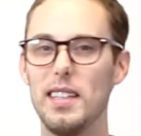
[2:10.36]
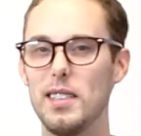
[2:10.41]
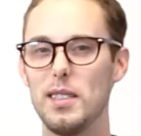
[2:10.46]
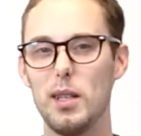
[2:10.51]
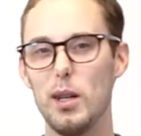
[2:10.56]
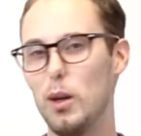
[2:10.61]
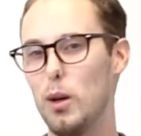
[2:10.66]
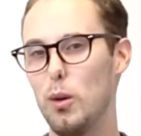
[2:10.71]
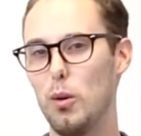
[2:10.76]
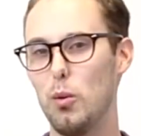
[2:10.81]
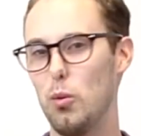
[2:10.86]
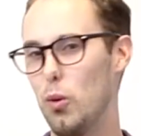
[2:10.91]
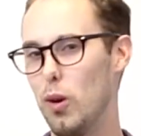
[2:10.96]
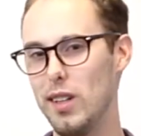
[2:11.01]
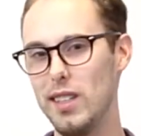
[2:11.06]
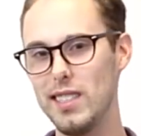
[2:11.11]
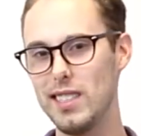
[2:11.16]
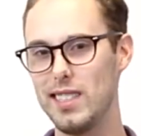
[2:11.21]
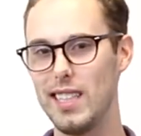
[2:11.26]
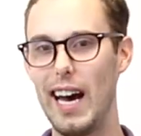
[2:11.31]
So
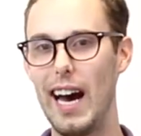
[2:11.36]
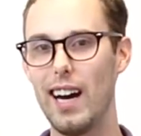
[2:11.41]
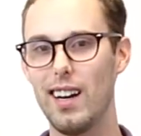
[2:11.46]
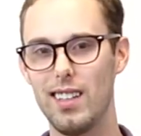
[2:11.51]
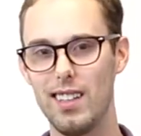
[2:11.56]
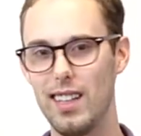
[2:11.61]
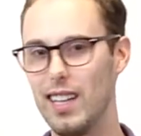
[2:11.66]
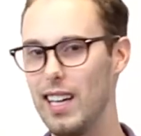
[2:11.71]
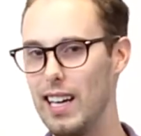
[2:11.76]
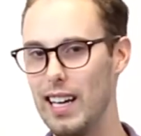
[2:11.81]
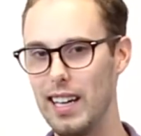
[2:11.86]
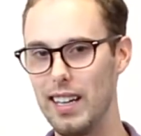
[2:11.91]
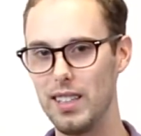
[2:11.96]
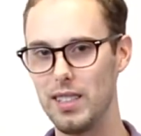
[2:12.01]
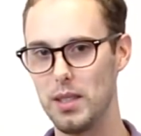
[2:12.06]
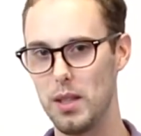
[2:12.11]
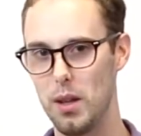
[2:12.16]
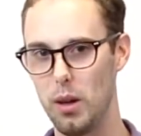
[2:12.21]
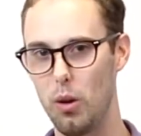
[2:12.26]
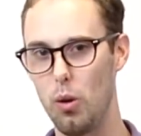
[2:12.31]
what exactly
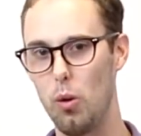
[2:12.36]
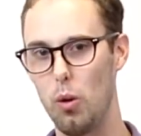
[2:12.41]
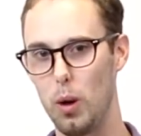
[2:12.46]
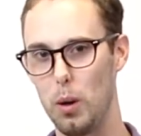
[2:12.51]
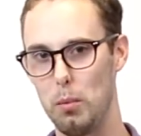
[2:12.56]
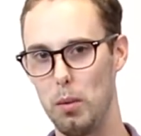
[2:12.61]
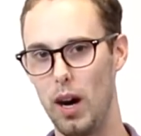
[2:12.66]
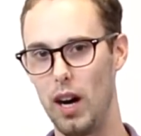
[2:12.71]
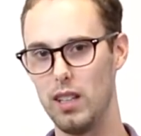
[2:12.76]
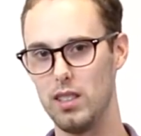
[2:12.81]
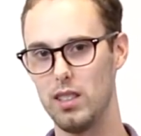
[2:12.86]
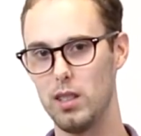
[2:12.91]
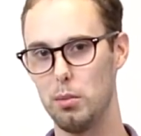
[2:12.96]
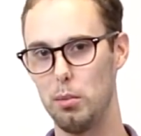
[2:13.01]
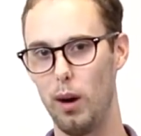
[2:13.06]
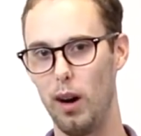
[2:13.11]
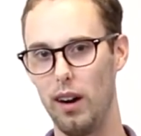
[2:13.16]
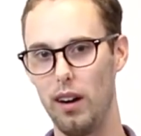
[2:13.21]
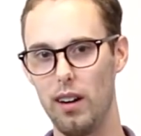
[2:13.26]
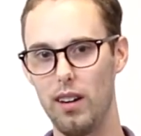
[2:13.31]
is the CoroBot
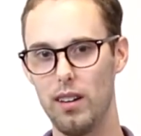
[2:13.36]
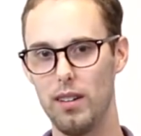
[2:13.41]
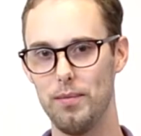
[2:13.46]
Spark?